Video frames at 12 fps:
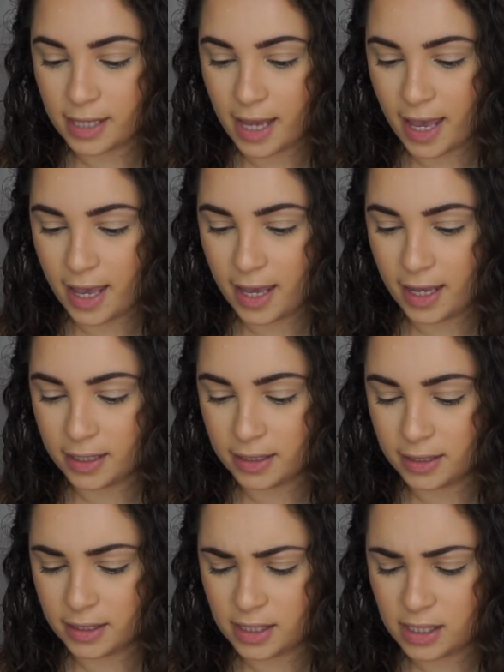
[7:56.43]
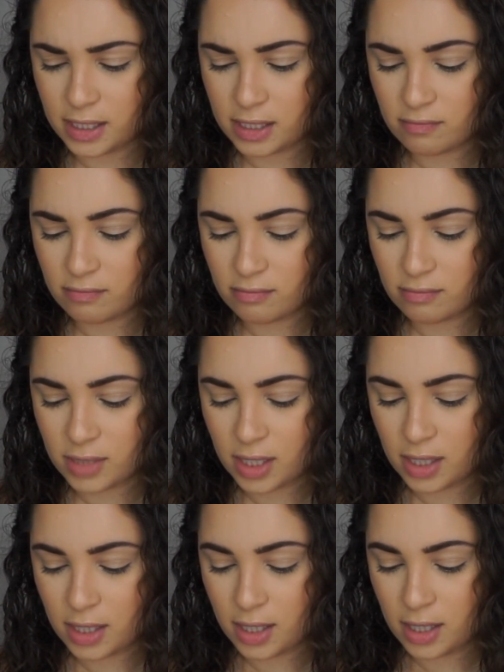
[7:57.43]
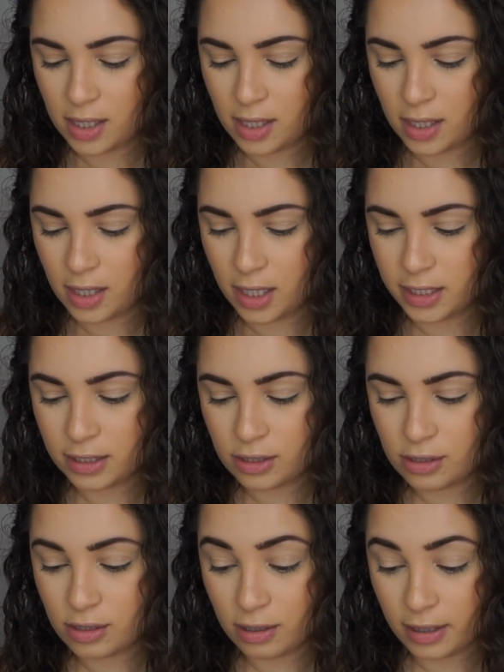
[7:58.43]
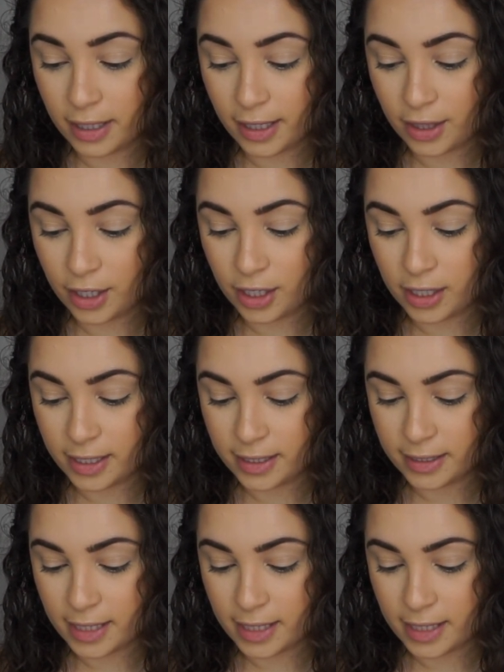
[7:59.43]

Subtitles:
and it doesn't look like there is